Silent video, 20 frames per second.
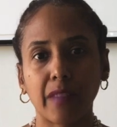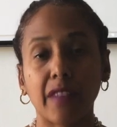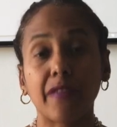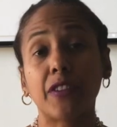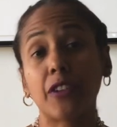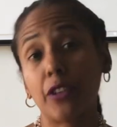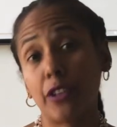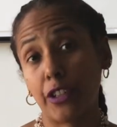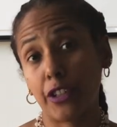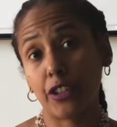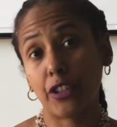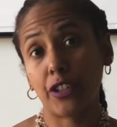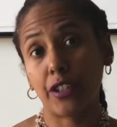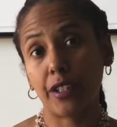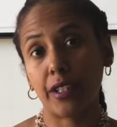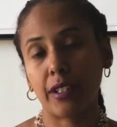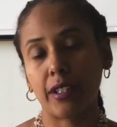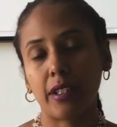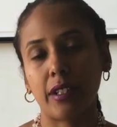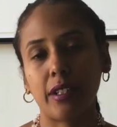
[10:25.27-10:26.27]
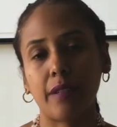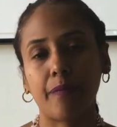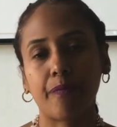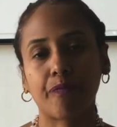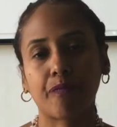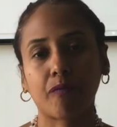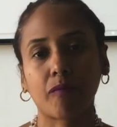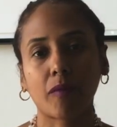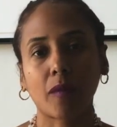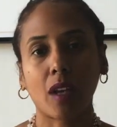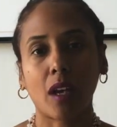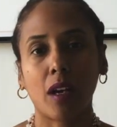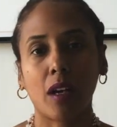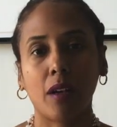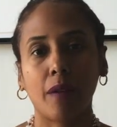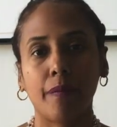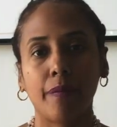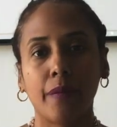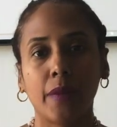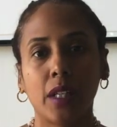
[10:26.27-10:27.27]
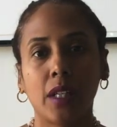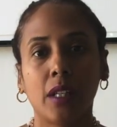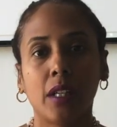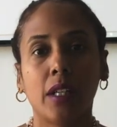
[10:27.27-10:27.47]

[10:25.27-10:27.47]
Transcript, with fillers: if you're interested in it. Um,